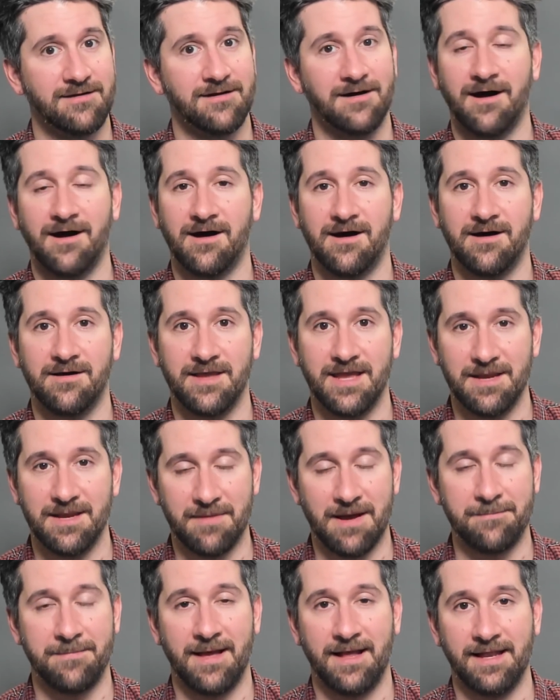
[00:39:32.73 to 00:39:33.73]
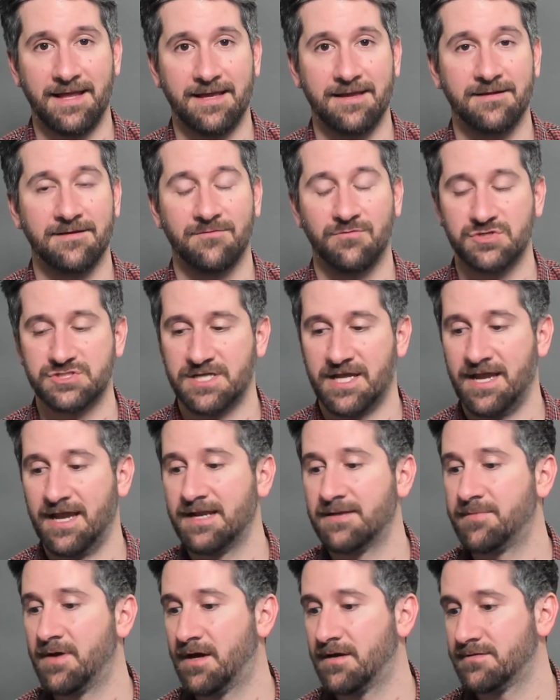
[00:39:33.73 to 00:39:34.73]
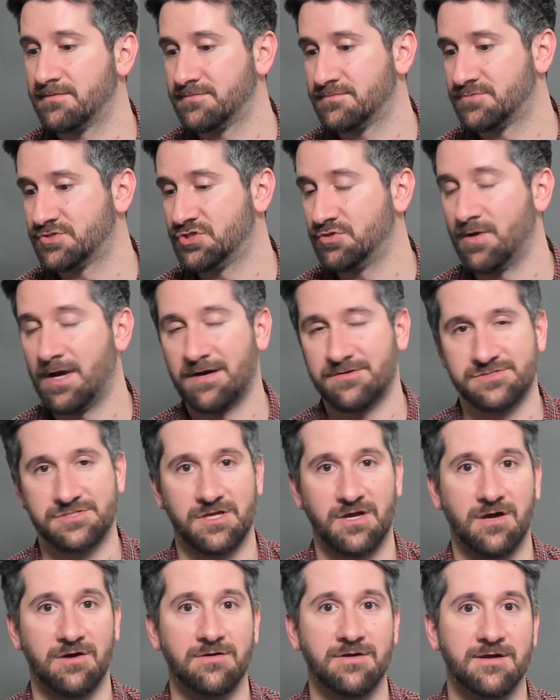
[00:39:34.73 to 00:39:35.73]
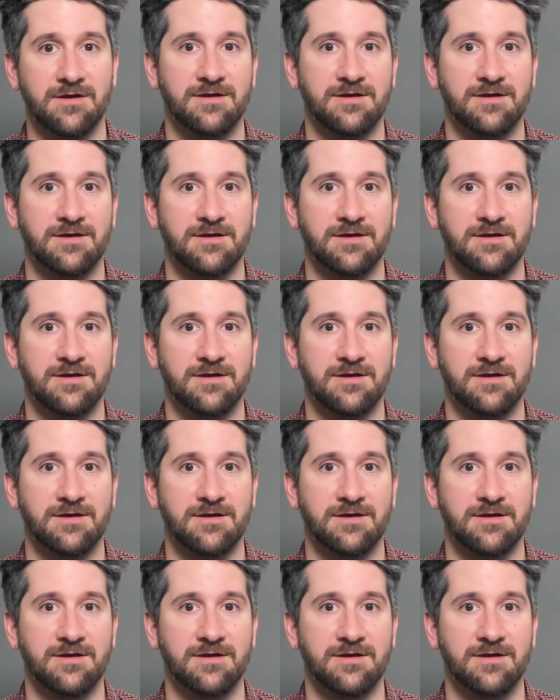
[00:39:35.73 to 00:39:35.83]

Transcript: uh, in my belly, which I ate about two hours ago.